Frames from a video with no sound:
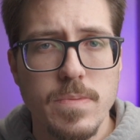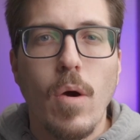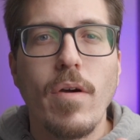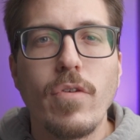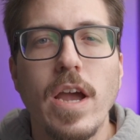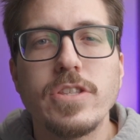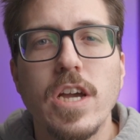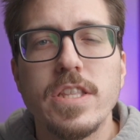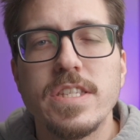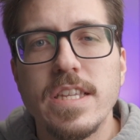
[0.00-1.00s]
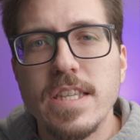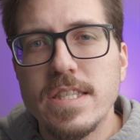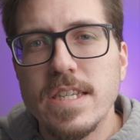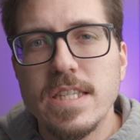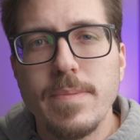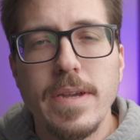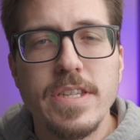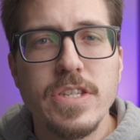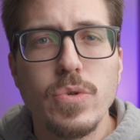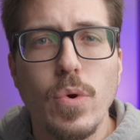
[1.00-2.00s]
However, I talked to Sentient 6 in my
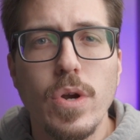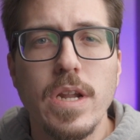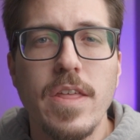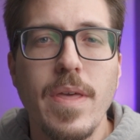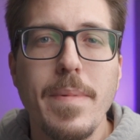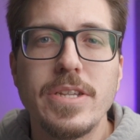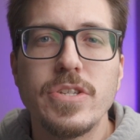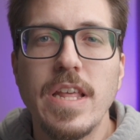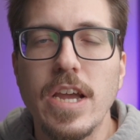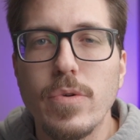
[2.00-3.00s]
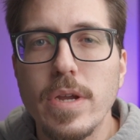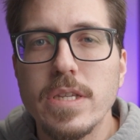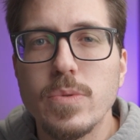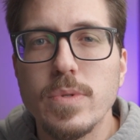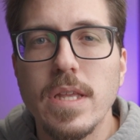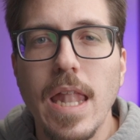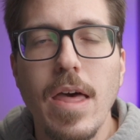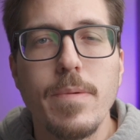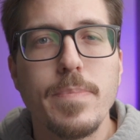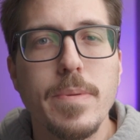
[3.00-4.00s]
Discord, and they mentioned that Krikzz was
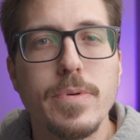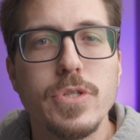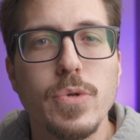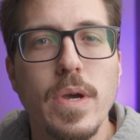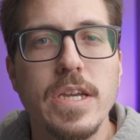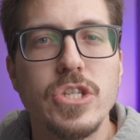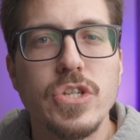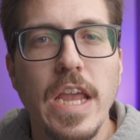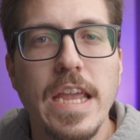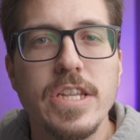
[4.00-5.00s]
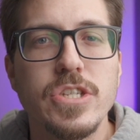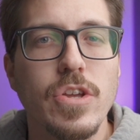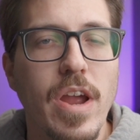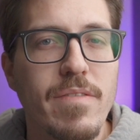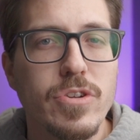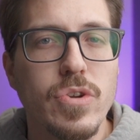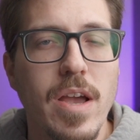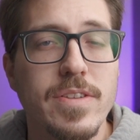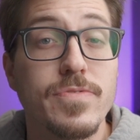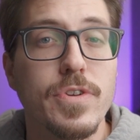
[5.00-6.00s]
allowing people to exchange their
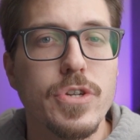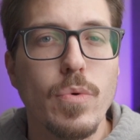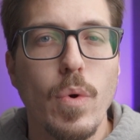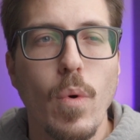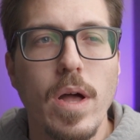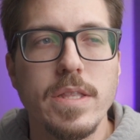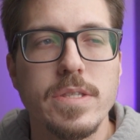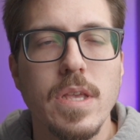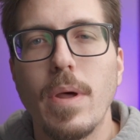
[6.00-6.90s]
EverDrives for newer ones,